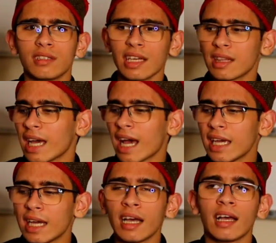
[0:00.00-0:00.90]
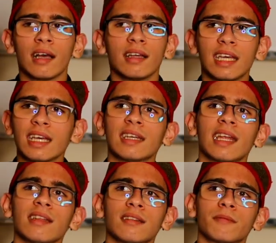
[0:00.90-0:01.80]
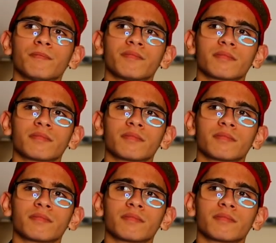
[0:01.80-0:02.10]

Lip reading: recite the ayah day and night.